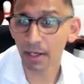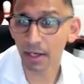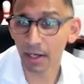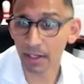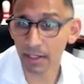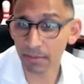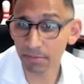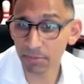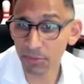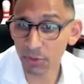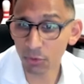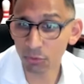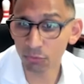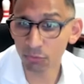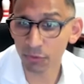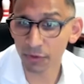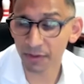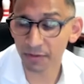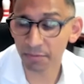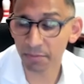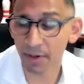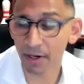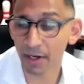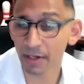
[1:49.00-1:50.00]
immune
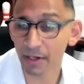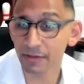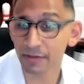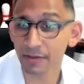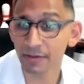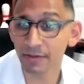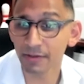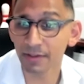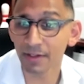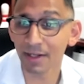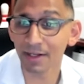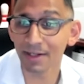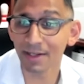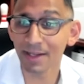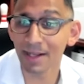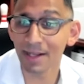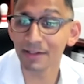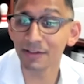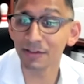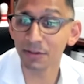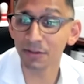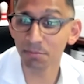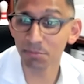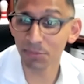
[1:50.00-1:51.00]
responses
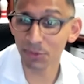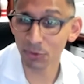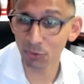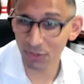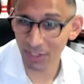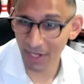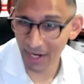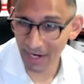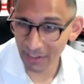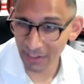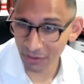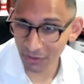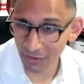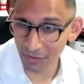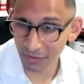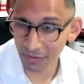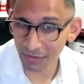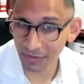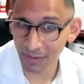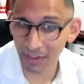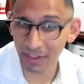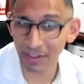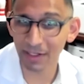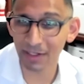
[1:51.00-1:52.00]
against
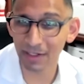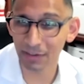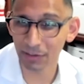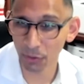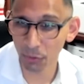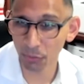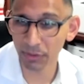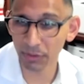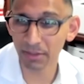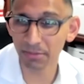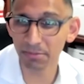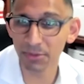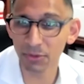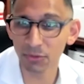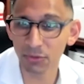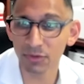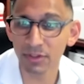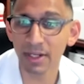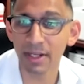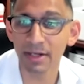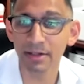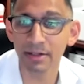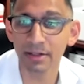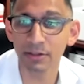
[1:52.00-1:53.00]
mutations in a lowly
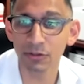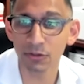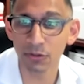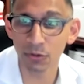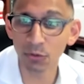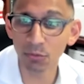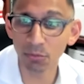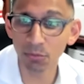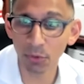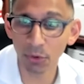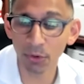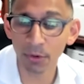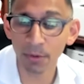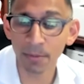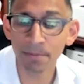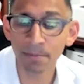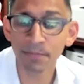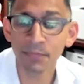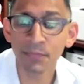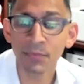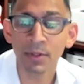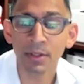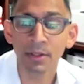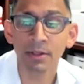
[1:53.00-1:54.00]
mutated tumor,
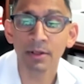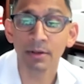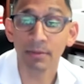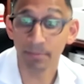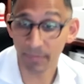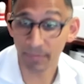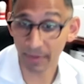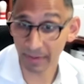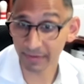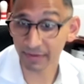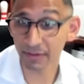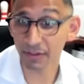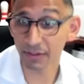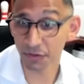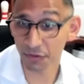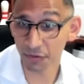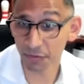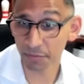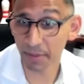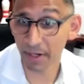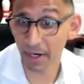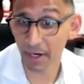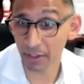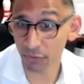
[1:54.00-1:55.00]
such as
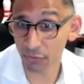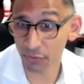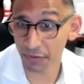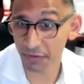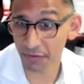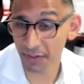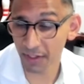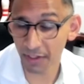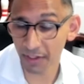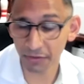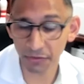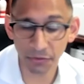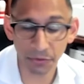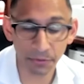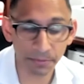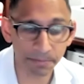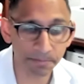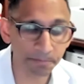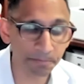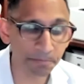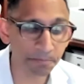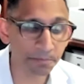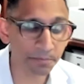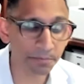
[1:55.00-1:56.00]
pancreas
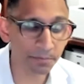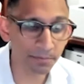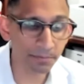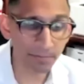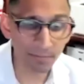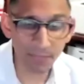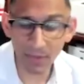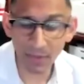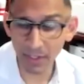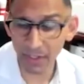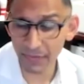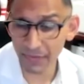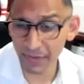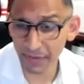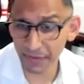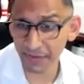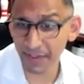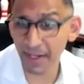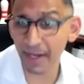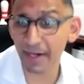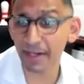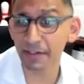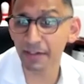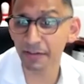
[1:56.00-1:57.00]
cancer? The
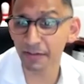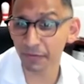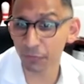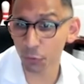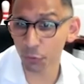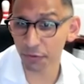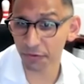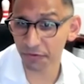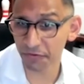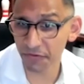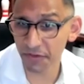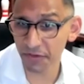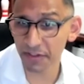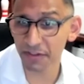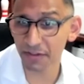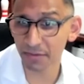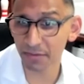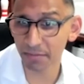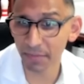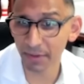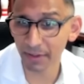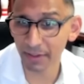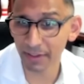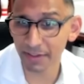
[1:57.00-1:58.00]
second is, of course,
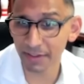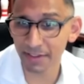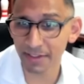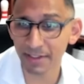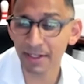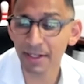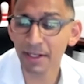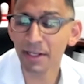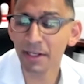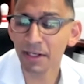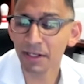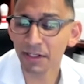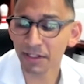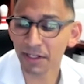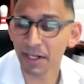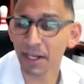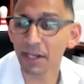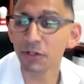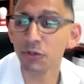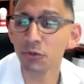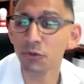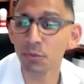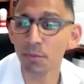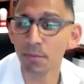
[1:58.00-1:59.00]
feasibility.
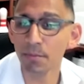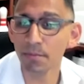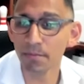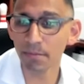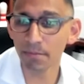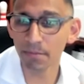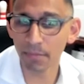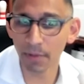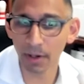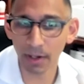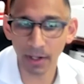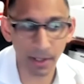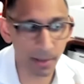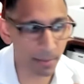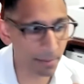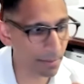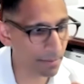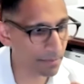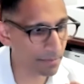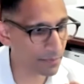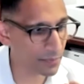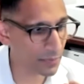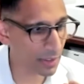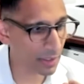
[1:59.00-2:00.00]
Can you
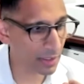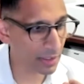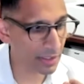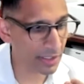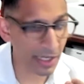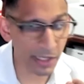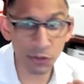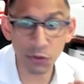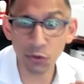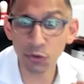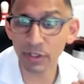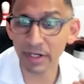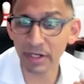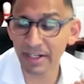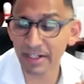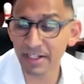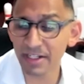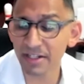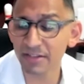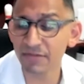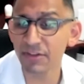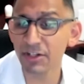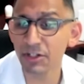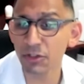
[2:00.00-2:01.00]

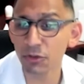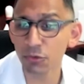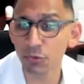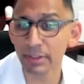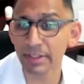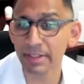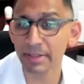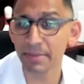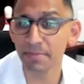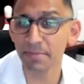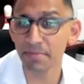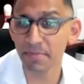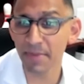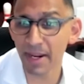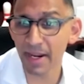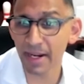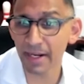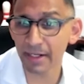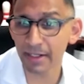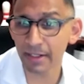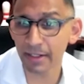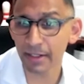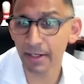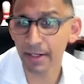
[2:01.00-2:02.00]
individually make